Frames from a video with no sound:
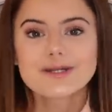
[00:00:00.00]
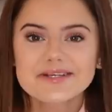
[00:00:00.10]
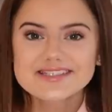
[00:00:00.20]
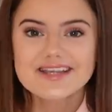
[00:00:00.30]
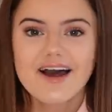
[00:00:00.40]
going to
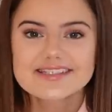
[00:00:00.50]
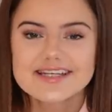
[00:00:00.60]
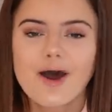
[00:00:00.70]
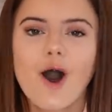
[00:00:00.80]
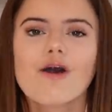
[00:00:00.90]
be
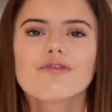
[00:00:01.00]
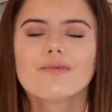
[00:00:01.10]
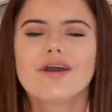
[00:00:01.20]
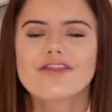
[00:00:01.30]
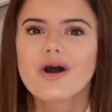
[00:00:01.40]
starting off
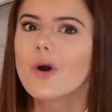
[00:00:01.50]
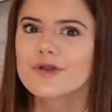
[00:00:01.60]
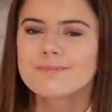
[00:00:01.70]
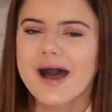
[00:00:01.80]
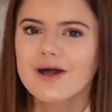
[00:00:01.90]
with
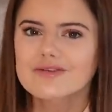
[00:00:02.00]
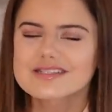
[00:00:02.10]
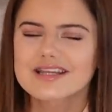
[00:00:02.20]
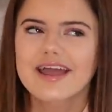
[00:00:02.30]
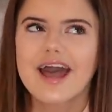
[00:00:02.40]
on
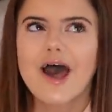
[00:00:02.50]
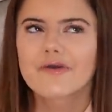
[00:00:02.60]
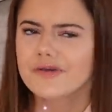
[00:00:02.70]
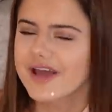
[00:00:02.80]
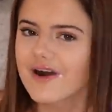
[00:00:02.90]
mounts, like how
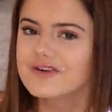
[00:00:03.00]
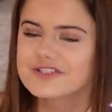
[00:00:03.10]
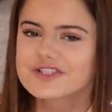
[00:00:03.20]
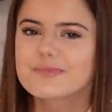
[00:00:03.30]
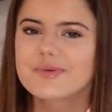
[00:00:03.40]
you get
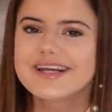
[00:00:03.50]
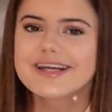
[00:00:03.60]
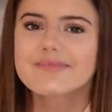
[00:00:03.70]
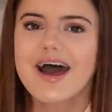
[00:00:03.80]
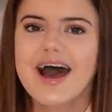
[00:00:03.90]
onto the
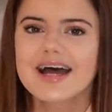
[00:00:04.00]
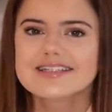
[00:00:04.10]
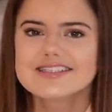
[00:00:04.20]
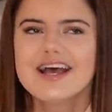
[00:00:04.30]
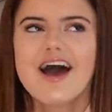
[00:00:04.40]
beam
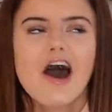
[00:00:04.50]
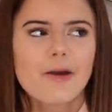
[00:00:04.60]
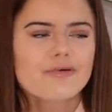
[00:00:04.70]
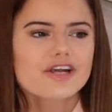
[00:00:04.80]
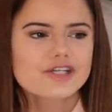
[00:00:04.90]
and
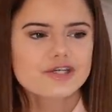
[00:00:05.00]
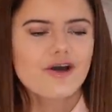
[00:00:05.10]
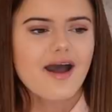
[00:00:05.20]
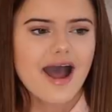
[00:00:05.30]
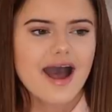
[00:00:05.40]
I'm pretty sure
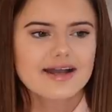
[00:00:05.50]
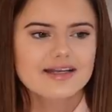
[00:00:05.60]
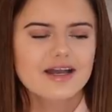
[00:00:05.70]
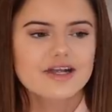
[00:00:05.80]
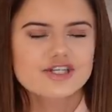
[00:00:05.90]
I
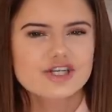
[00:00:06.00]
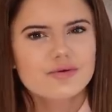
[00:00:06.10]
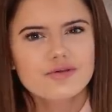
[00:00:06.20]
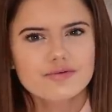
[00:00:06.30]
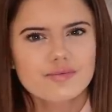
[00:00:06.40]
had like
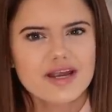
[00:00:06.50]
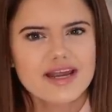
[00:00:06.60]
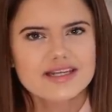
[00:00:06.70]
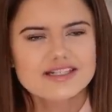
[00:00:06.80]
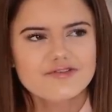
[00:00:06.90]
two or
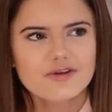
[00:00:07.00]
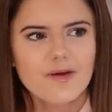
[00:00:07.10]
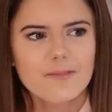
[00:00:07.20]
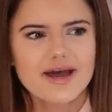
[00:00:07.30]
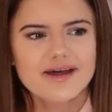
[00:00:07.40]
three different
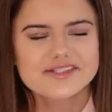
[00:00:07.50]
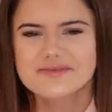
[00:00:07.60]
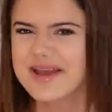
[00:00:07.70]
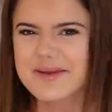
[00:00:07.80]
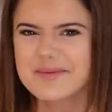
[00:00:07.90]
on
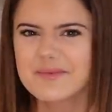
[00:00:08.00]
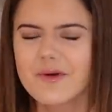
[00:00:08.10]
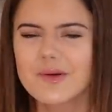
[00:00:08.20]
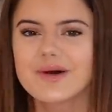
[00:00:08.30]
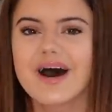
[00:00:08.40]
mounts, maybe
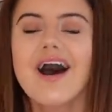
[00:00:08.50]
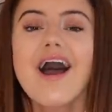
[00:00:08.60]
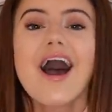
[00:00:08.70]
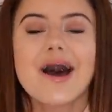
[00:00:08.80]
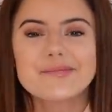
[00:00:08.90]
more, but
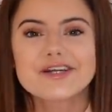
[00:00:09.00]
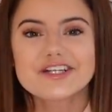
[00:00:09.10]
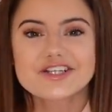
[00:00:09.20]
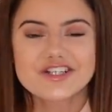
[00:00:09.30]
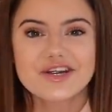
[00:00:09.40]
I'm
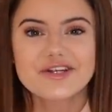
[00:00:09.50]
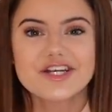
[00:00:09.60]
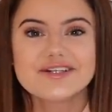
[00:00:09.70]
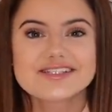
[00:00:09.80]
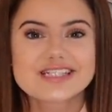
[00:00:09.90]
going to show
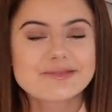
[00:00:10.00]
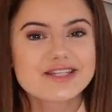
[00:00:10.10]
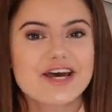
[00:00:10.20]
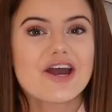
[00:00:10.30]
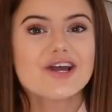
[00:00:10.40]
you some
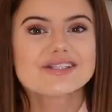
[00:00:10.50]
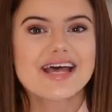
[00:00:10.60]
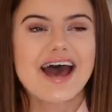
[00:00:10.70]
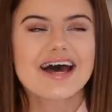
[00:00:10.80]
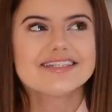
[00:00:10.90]
of those
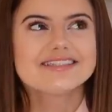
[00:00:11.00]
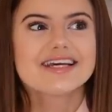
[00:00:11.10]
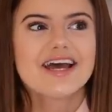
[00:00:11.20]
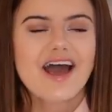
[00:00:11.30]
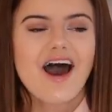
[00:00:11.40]
and
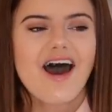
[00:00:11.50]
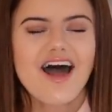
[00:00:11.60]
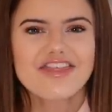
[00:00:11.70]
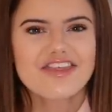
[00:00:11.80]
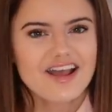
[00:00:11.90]

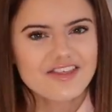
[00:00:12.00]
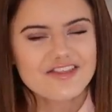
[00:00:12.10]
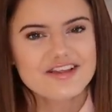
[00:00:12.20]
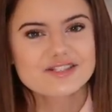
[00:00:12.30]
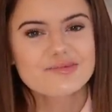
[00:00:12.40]
I think
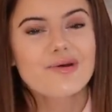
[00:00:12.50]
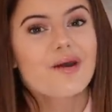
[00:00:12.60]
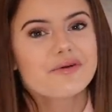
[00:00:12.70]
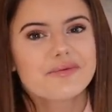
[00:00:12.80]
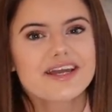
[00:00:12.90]
that this will
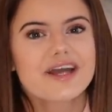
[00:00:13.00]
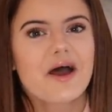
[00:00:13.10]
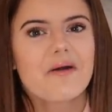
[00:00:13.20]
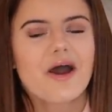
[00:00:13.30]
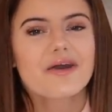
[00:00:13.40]
probably
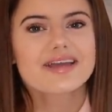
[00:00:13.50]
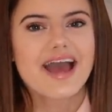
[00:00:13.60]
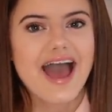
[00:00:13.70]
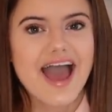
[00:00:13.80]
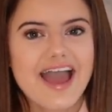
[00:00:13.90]
go
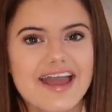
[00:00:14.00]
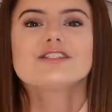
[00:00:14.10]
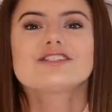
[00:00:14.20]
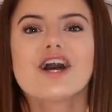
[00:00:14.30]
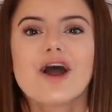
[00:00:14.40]
okay.
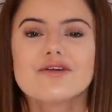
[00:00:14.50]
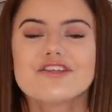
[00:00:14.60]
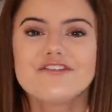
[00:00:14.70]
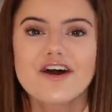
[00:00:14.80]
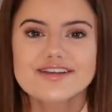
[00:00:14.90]
So
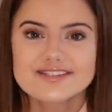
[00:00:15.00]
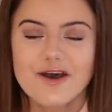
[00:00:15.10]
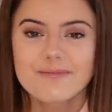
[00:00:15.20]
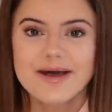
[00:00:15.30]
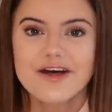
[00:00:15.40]
the first
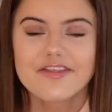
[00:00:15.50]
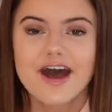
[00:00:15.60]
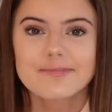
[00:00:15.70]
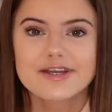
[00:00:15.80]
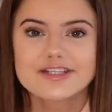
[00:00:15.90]
on mount
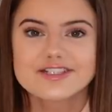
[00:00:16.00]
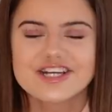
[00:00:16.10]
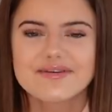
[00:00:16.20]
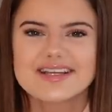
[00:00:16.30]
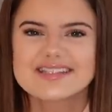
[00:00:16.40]
that I'm going
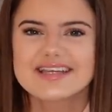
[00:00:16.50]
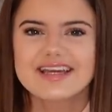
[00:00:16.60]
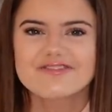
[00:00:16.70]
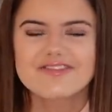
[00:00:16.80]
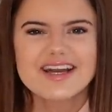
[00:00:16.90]
to do is
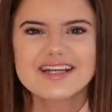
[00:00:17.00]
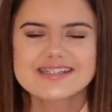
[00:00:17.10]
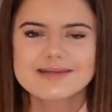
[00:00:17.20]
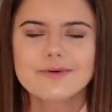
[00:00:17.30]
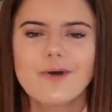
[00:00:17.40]
the really
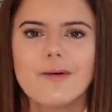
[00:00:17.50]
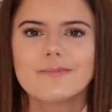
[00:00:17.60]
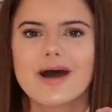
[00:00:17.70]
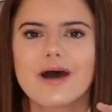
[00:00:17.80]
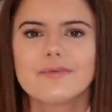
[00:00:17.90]
simple
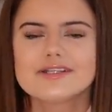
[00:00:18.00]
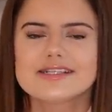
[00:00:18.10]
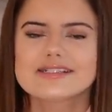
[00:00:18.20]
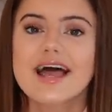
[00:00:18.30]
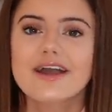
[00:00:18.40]
on mount which
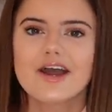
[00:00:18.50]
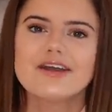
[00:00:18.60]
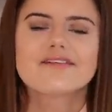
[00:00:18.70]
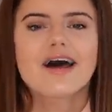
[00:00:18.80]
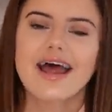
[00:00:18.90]
is leg
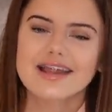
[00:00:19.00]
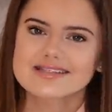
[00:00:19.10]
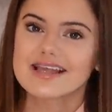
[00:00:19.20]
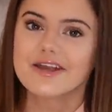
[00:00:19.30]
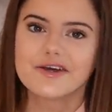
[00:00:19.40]
over and
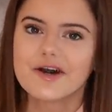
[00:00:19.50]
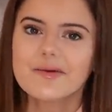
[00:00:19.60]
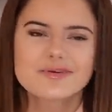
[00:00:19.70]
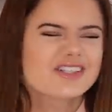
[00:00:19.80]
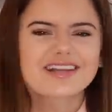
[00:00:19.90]
stand
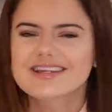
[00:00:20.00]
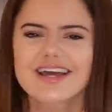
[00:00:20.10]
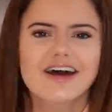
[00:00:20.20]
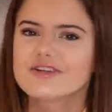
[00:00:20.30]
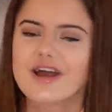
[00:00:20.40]
up, which I
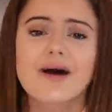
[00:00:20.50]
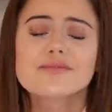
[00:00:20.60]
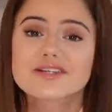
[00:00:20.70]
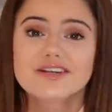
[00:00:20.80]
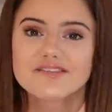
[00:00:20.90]
think I'll do
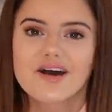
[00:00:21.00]
absolutely